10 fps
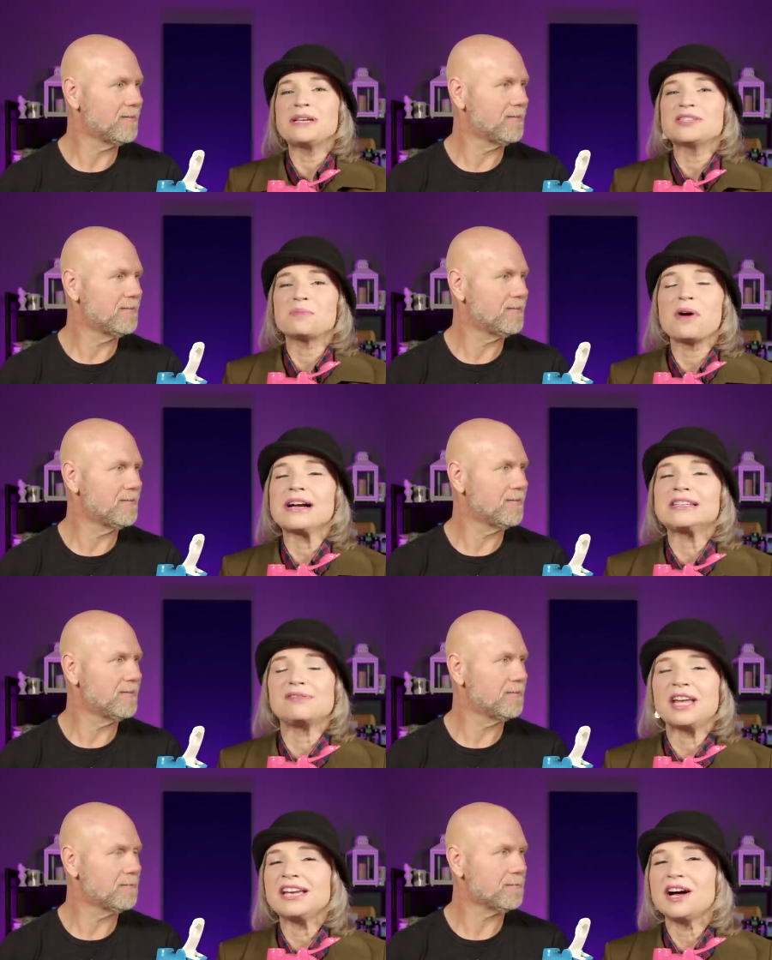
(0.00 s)
Speaker 1: be surprised
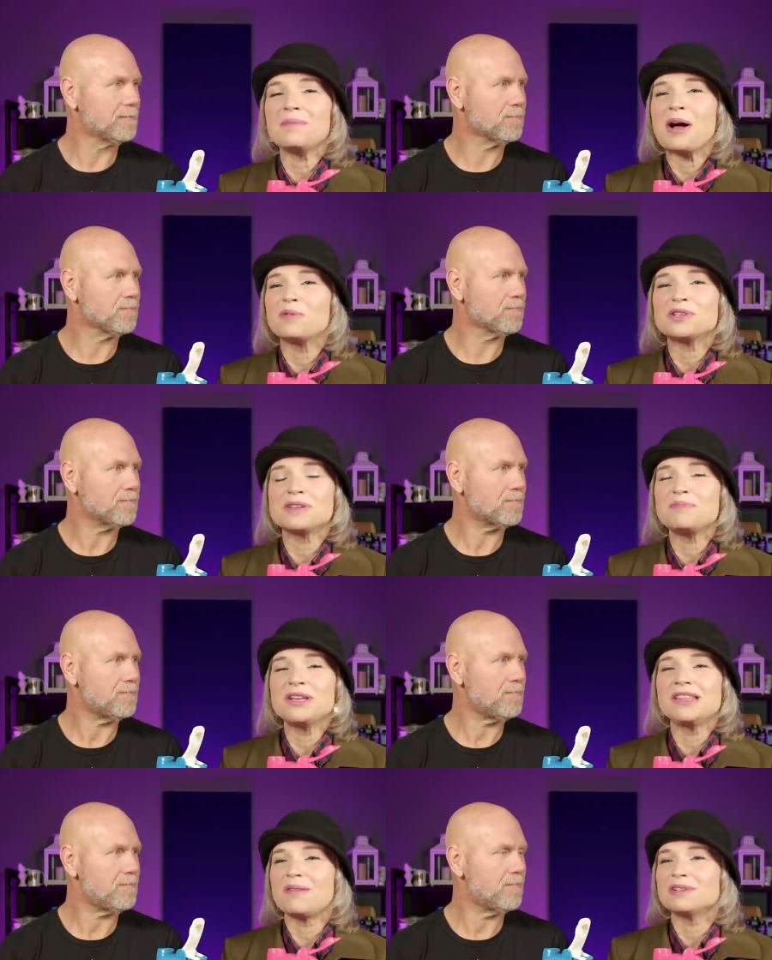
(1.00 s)
if they come out with
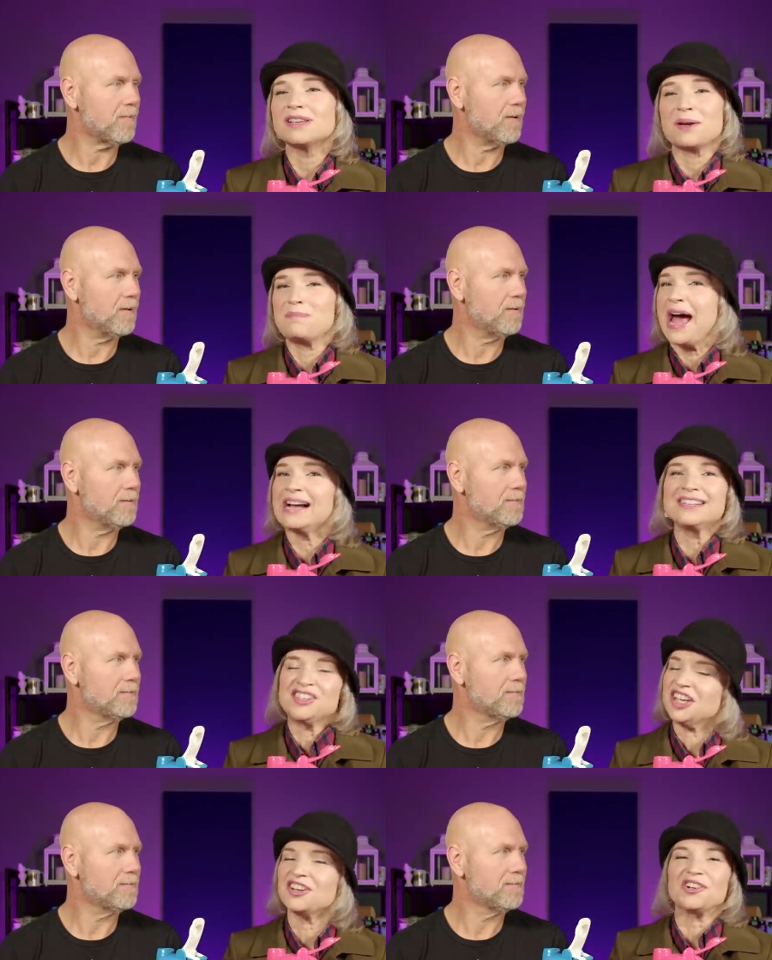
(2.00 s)
something that was like bag of
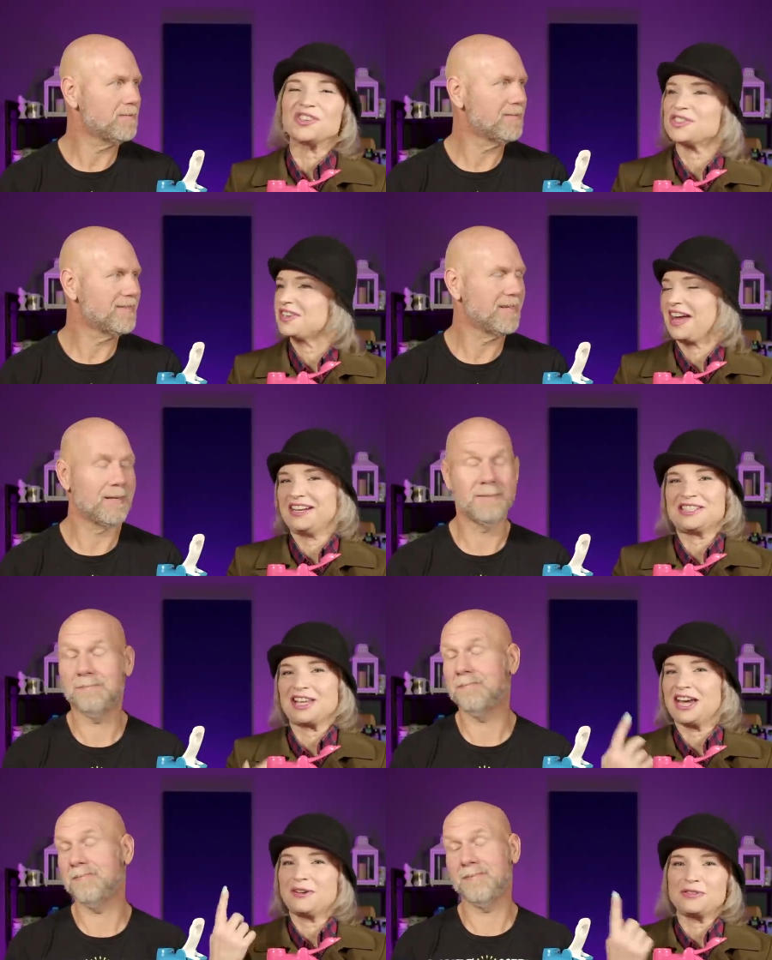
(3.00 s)
Skittles and it's
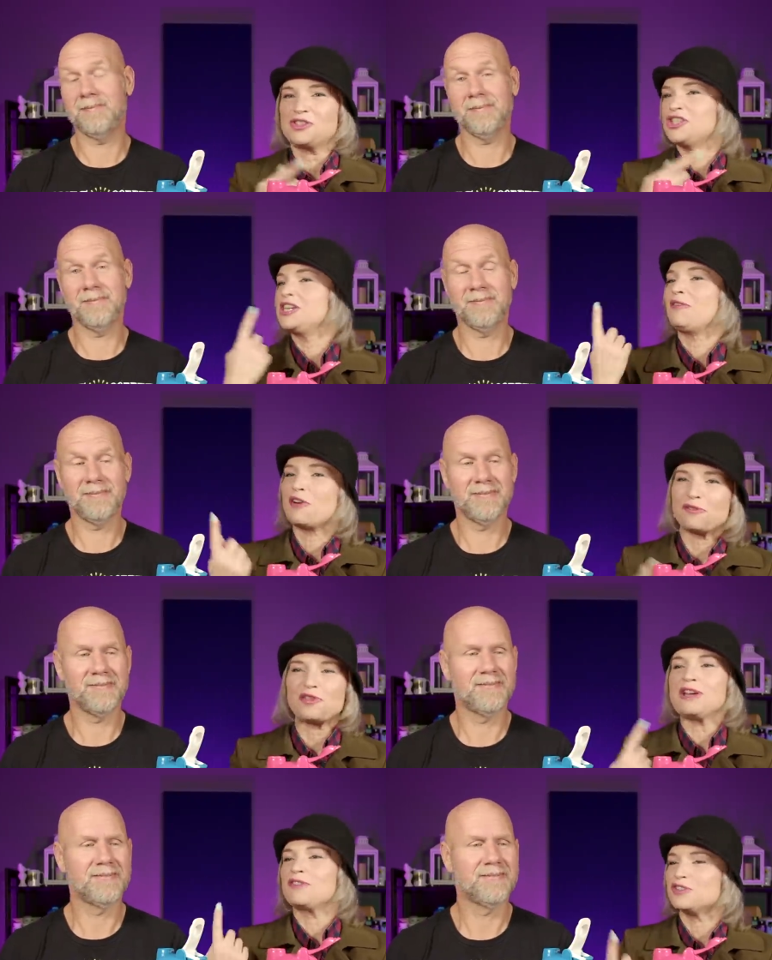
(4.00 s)
like different
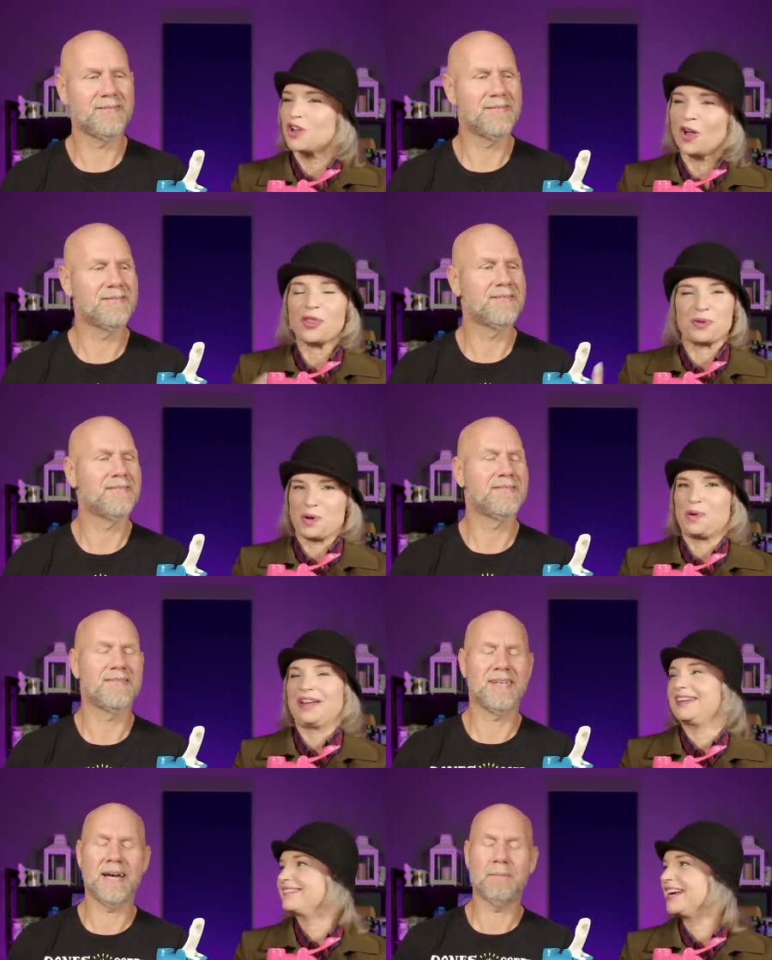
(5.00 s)
flavors all through
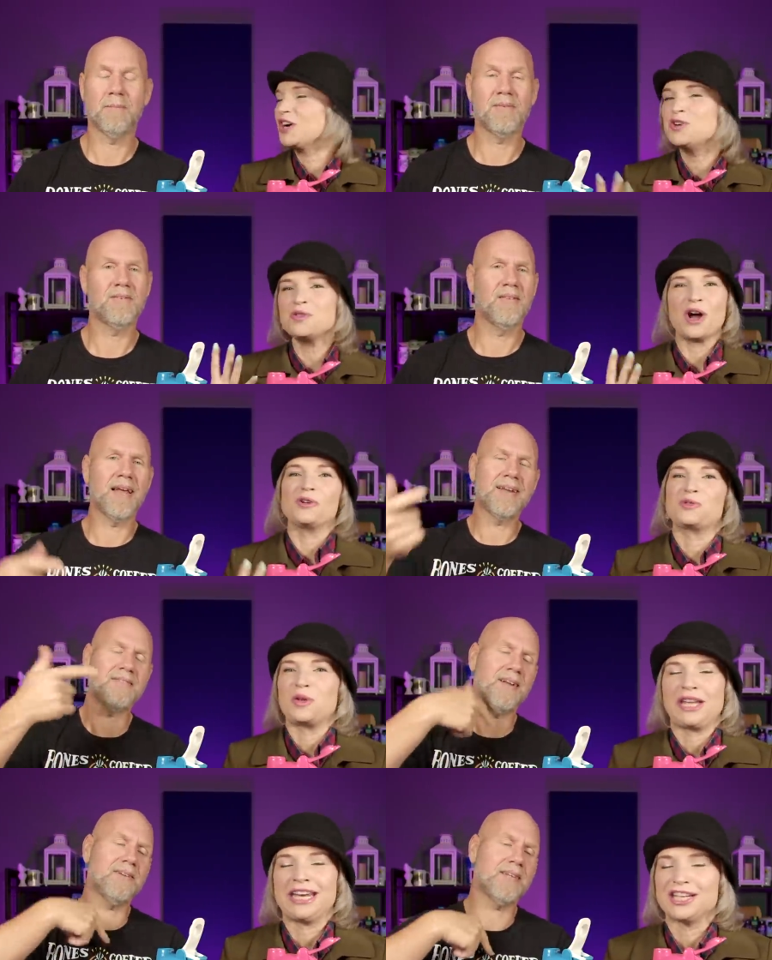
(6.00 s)
it.
Speaker 2: Yeah. Like, who knows? Let
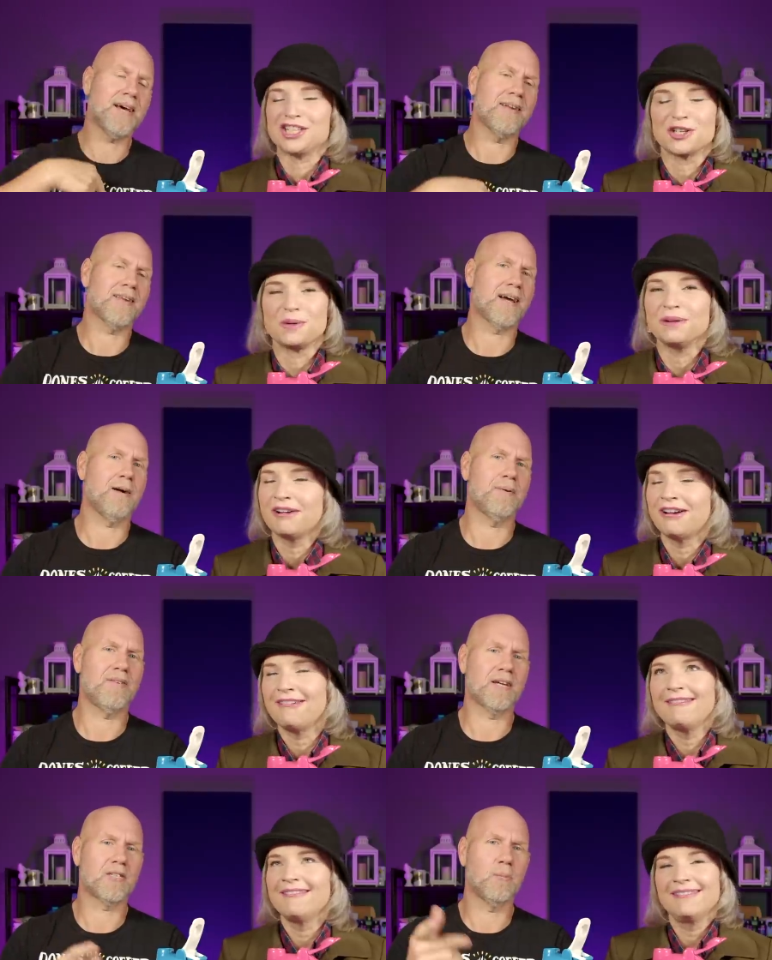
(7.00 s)
us know down in the comment
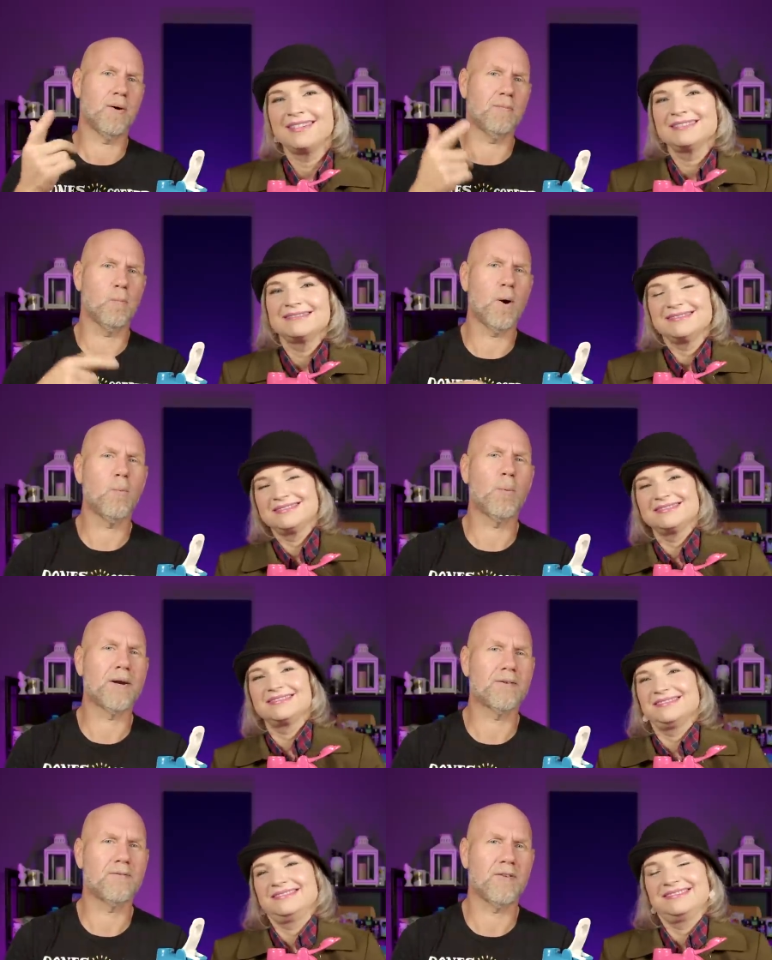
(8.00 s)
section what what
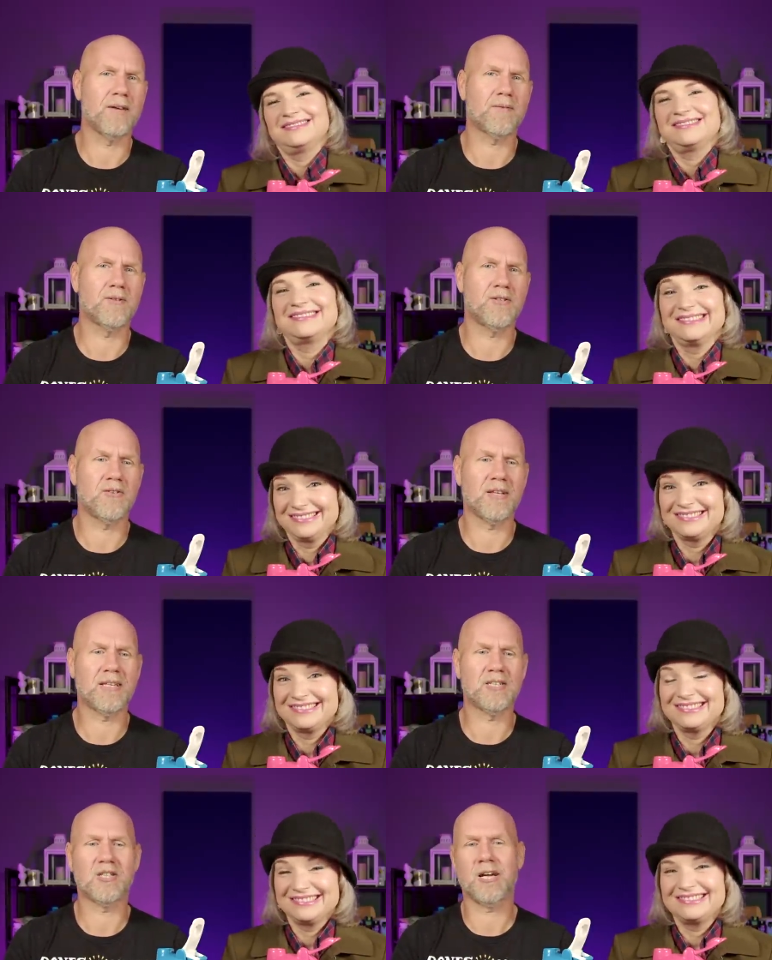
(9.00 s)
weird flavors do you think
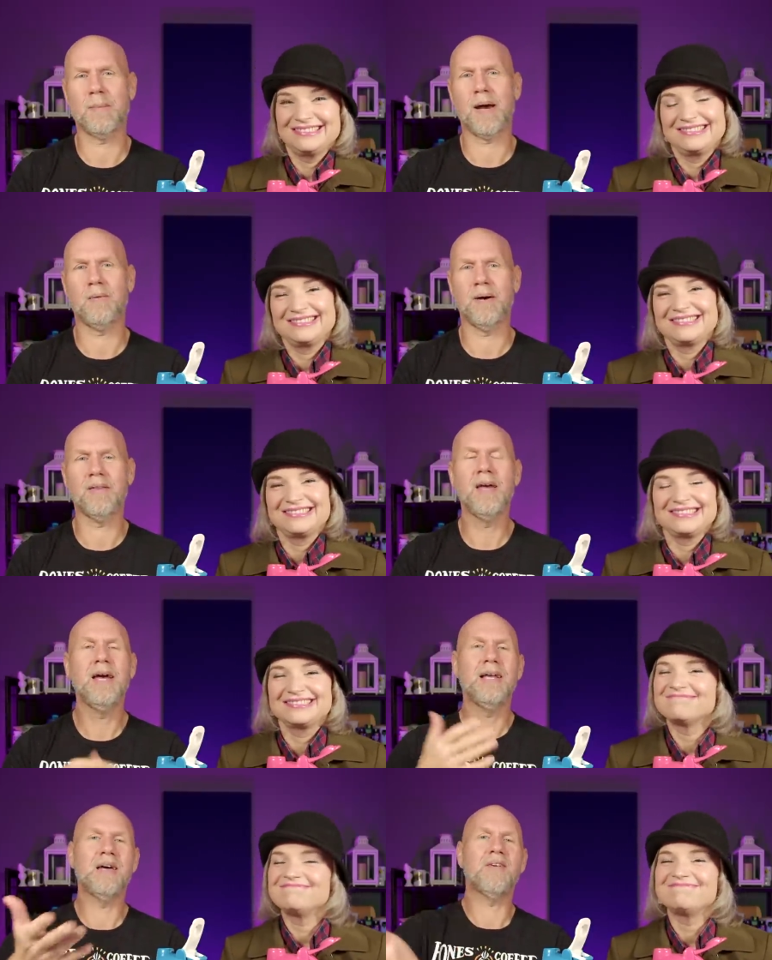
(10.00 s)
they should come out with.
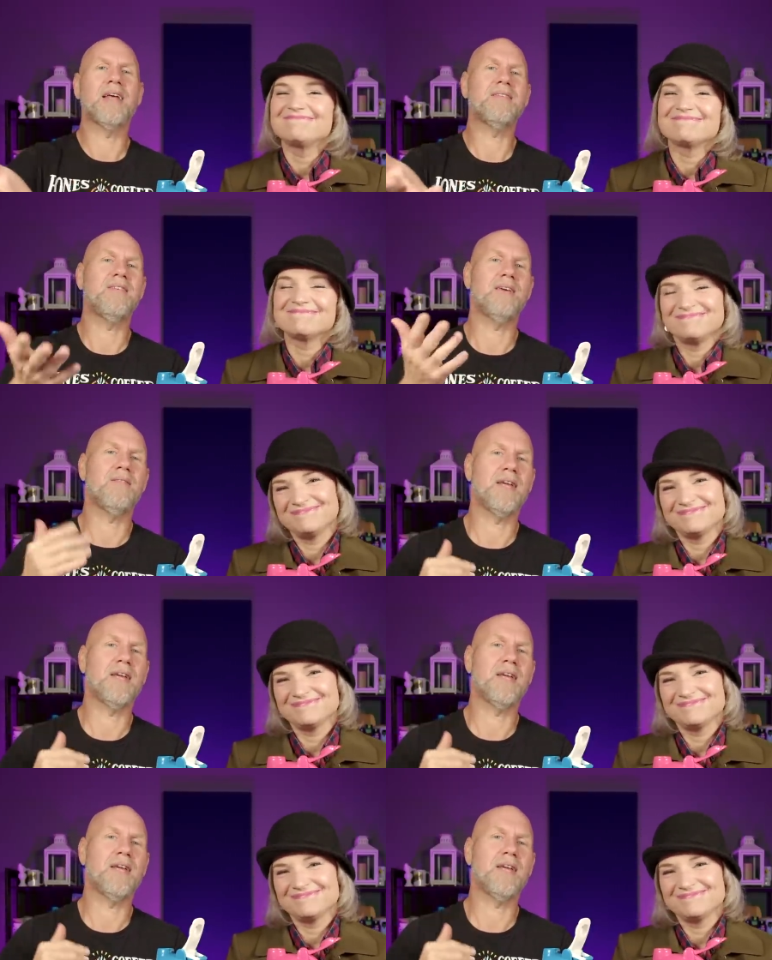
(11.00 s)
Now, if you like seeing